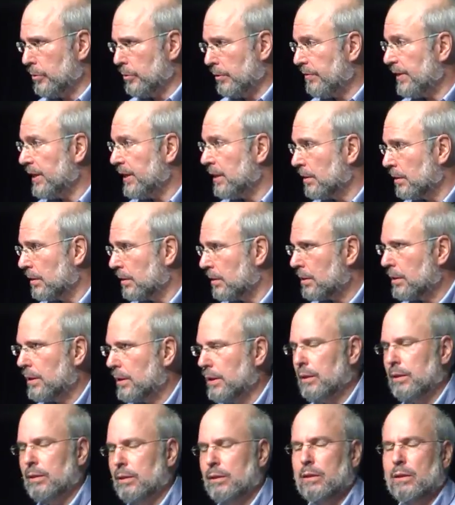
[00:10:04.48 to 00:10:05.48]
revealed
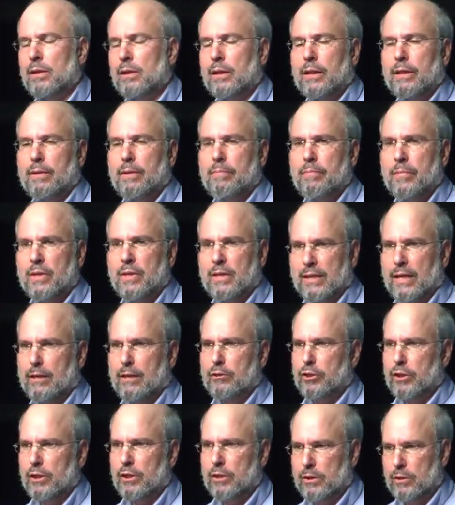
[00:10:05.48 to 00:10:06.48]
in
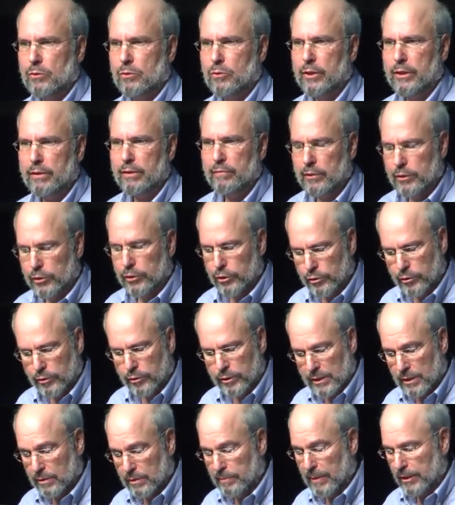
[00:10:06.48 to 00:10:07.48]
essentially the story of the
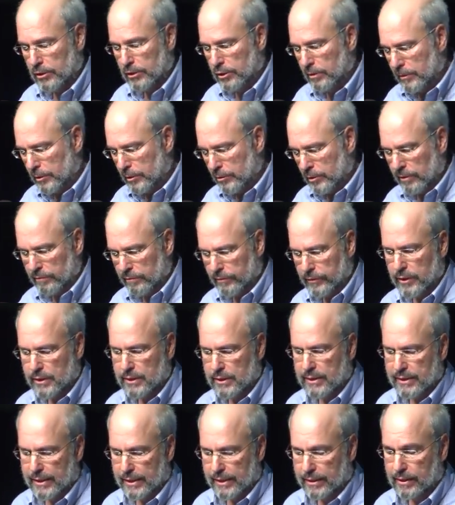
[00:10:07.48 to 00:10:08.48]
Jews, especially between the first
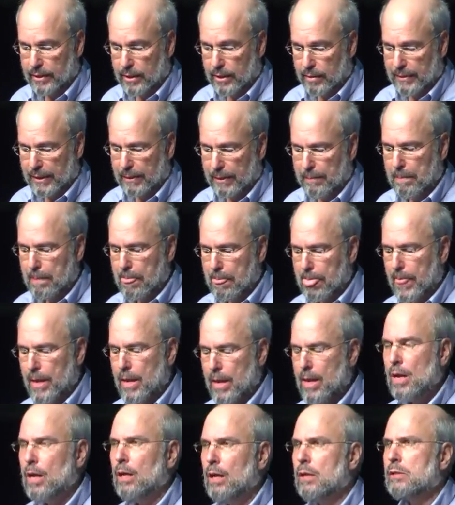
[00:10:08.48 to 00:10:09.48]
and second coming.
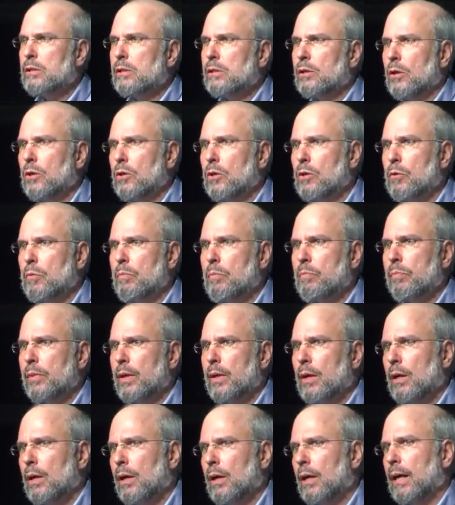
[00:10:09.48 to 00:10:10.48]
So
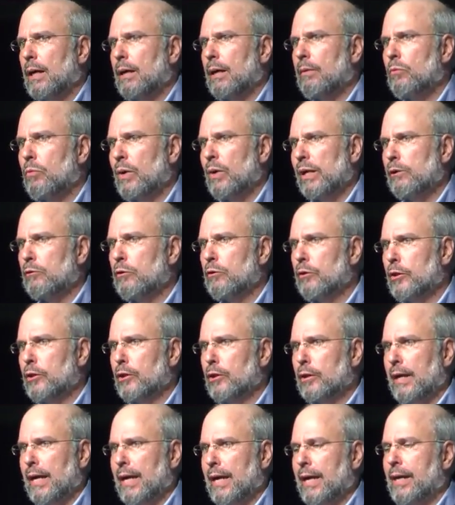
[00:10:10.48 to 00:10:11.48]
when you
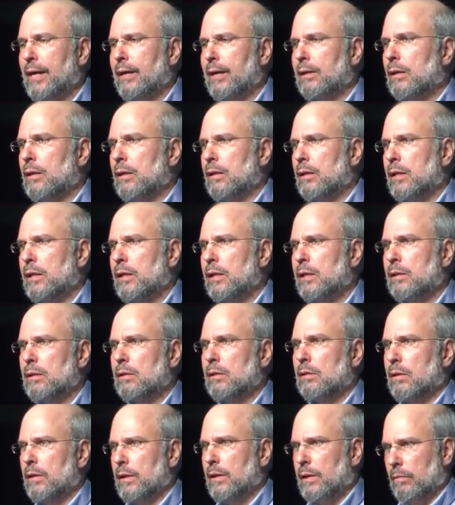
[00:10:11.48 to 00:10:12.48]
look at
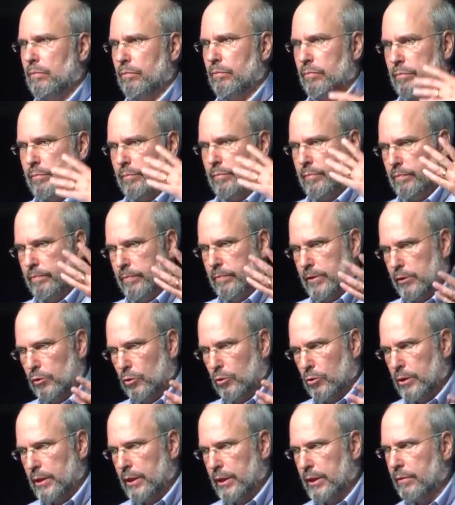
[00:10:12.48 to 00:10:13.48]
the
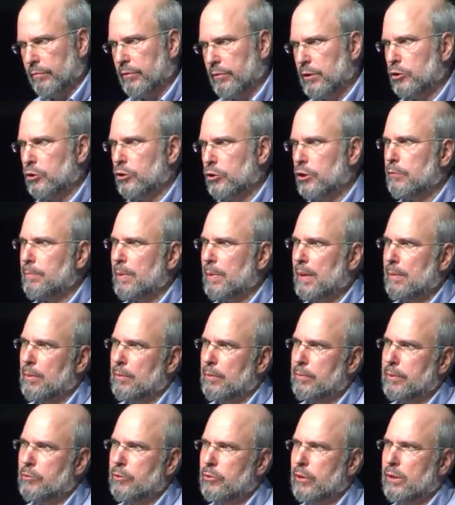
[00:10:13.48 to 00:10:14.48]
story of the Jewish people
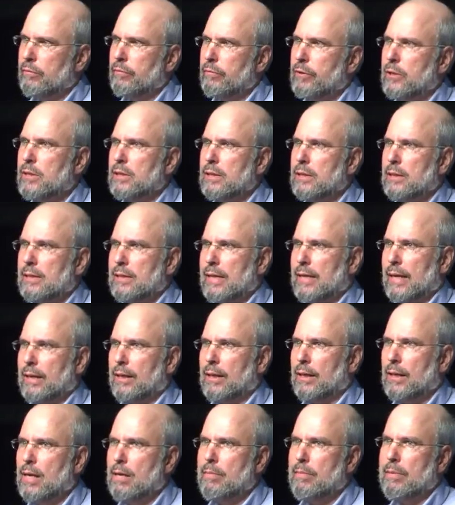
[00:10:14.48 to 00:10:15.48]
between the first and
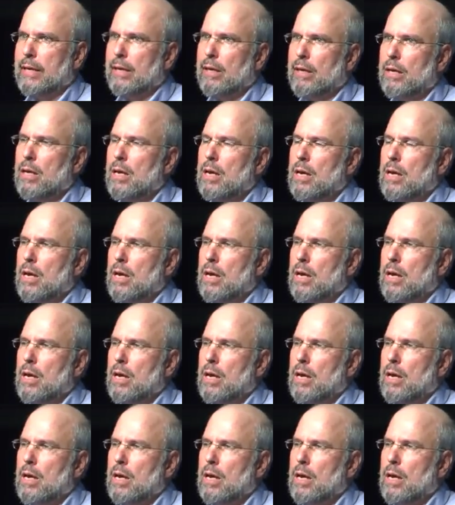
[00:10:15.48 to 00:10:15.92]
second coming,